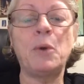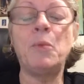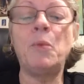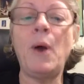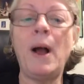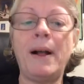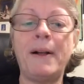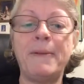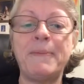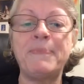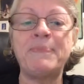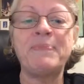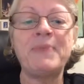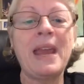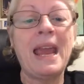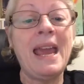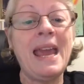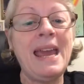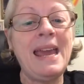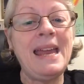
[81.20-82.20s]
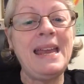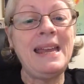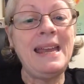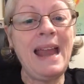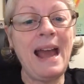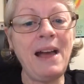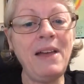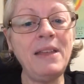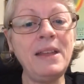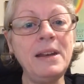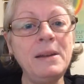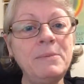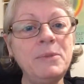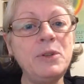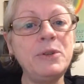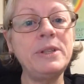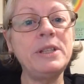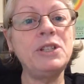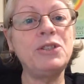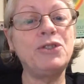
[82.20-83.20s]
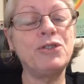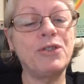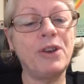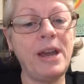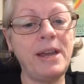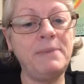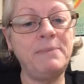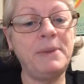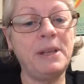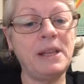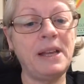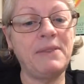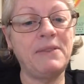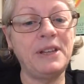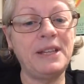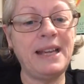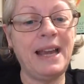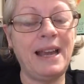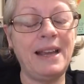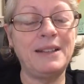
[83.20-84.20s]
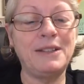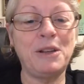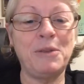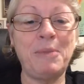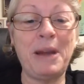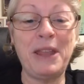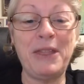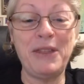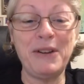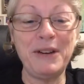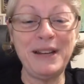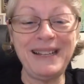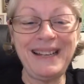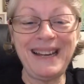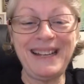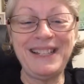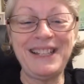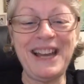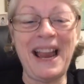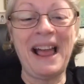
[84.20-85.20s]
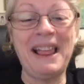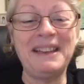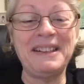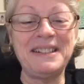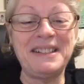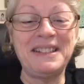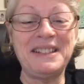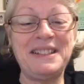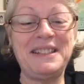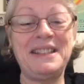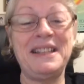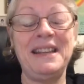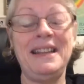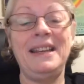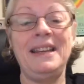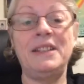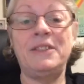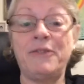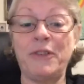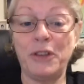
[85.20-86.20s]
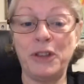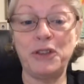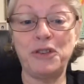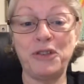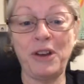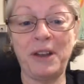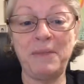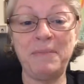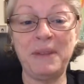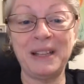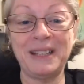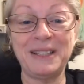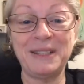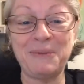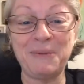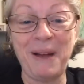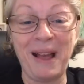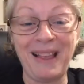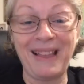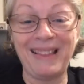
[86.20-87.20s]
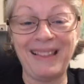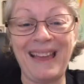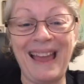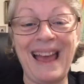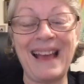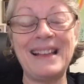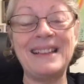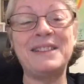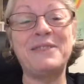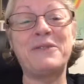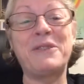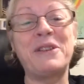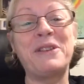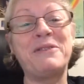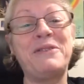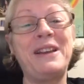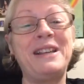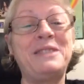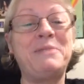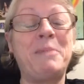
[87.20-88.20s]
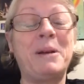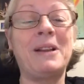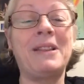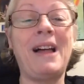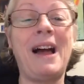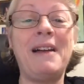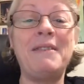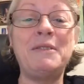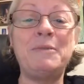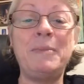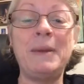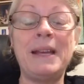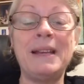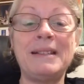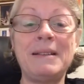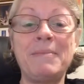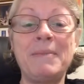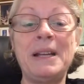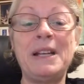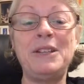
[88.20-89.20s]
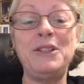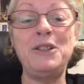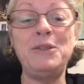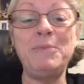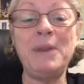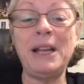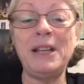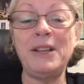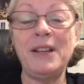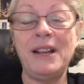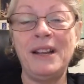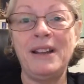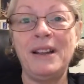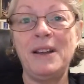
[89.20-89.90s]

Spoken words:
Well, now that I'm doing the treadmill every day, so my 30-day challenge is for the treadmill as well as for the Facebook Lives, because I'm going to do my